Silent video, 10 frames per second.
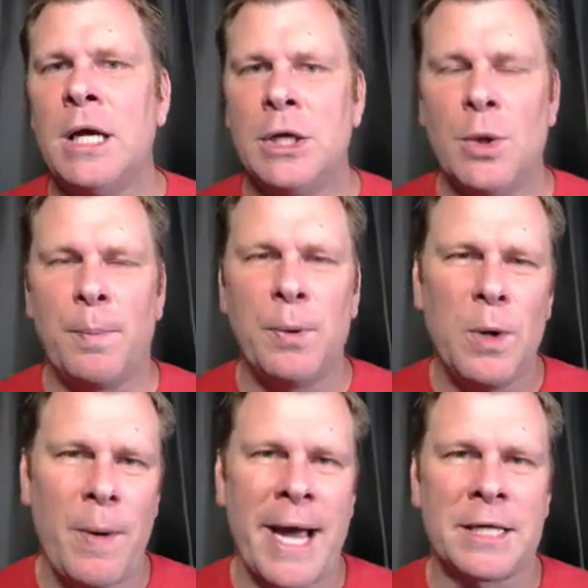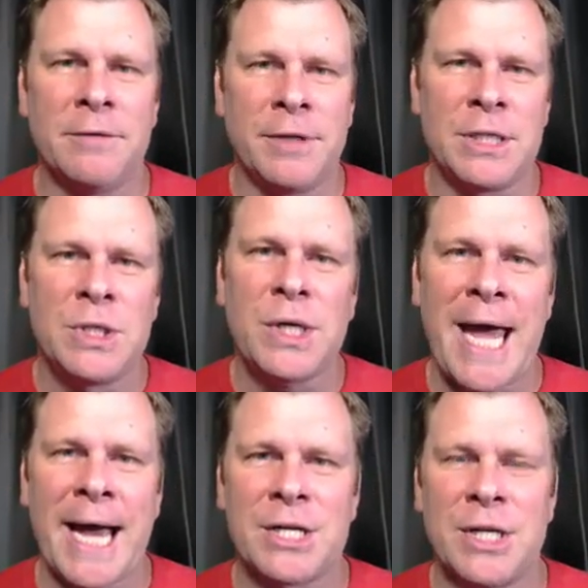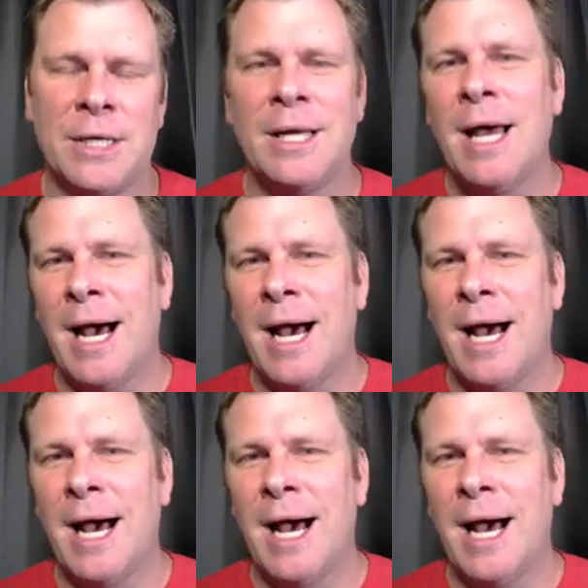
You proactively took action